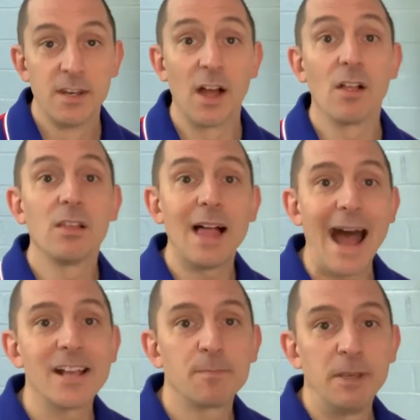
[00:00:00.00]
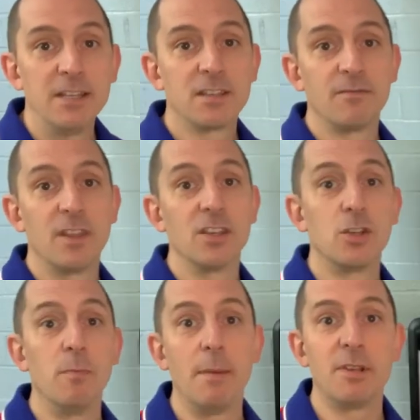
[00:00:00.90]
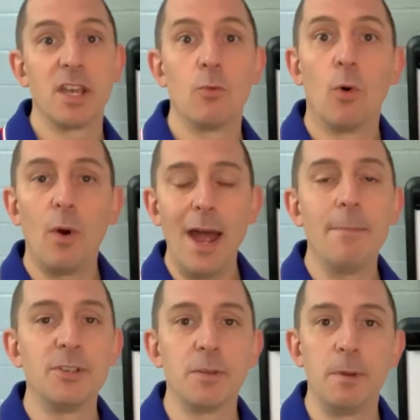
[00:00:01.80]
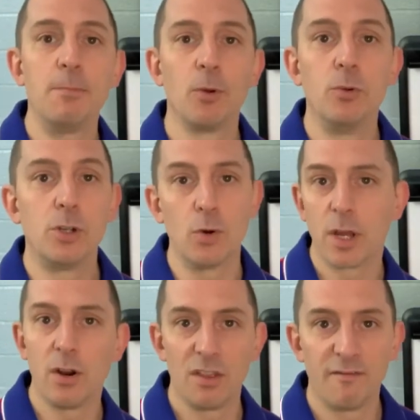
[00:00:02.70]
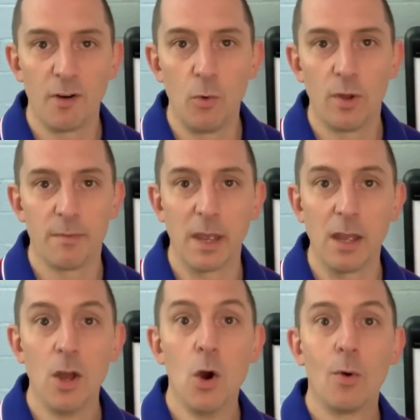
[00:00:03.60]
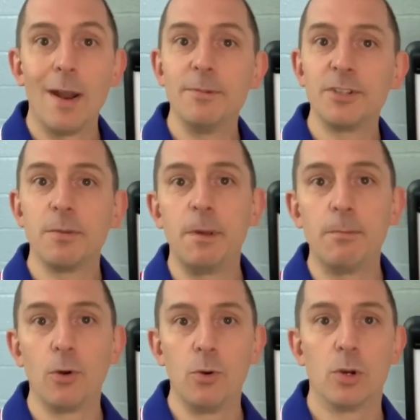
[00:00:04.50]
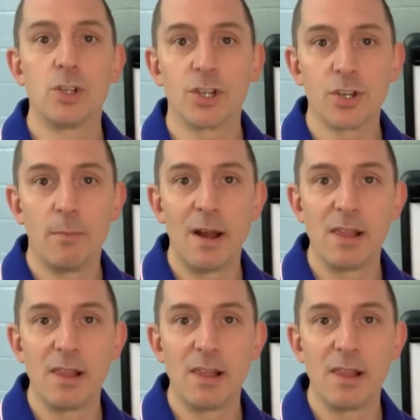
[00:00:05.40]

Now, the last piece of this, you might be saying, well, what happens to the people who don't get on the phone with me? What happens to the people who are just on my